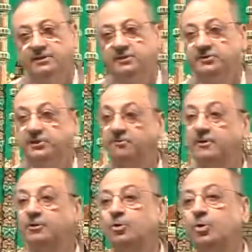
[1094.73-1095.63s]

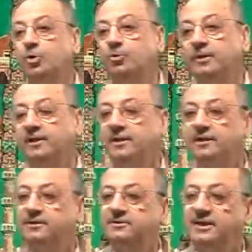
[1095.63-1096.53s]
Sifatuhu,
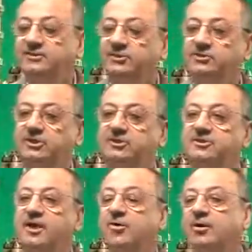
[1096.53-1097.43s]
brothers and sisters,
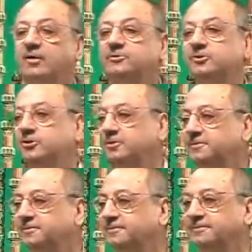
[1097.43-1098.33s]
now comes to
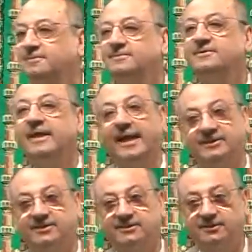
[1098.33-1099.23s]

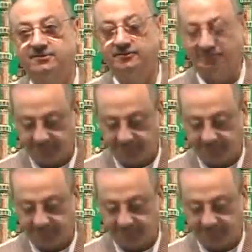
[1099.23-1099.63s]
adjective.